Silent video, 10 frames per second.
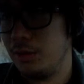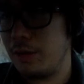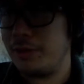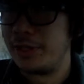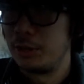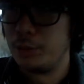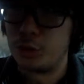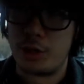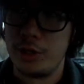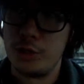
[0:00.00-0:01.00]
everything that we
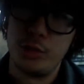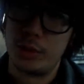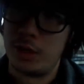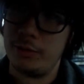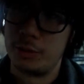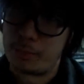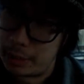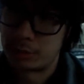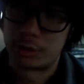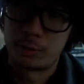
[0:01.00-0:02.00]
try and do in life is
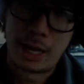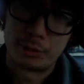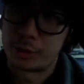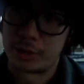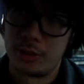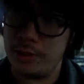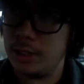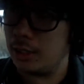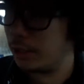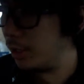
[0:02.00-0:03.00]
based on some abstract
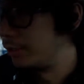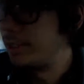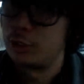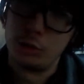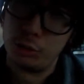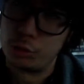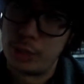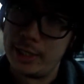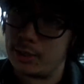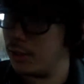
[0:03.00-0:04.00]
idea, like I need to lose
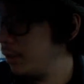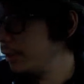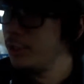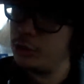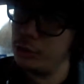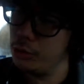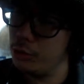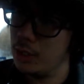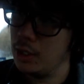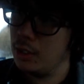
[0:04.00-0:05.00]
weight, I need
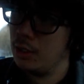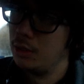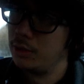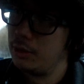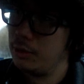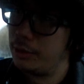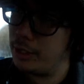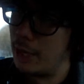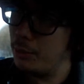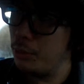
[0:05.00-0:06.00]
to
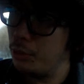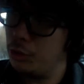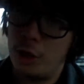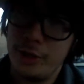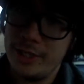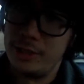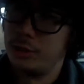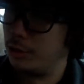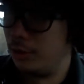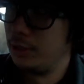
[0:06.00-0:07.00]
get more learned,
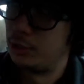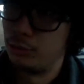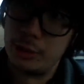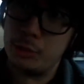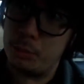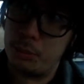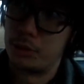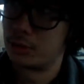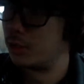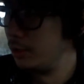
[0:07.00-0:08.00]
I need to read more
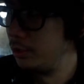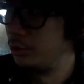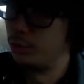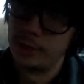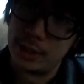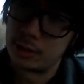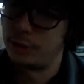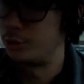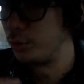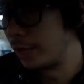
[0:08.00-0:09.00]
books, I need to do this, I
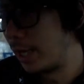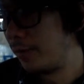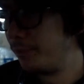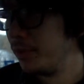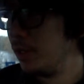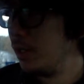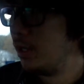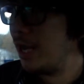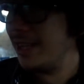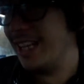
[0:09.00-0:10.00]
need to do that,
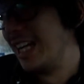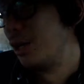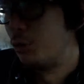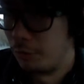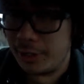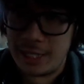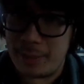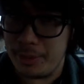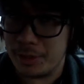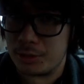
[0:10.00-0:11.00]
and then I will find
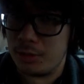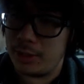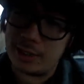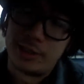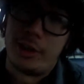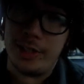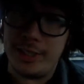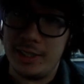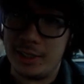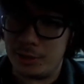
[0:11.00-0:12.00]
happiness, right? That's the
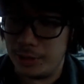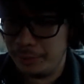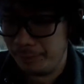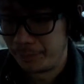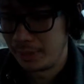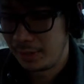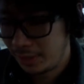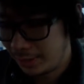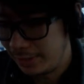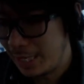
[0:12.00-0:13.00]
idea, right?
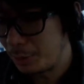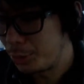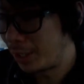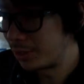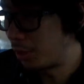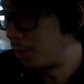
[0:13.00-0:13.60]
The abstract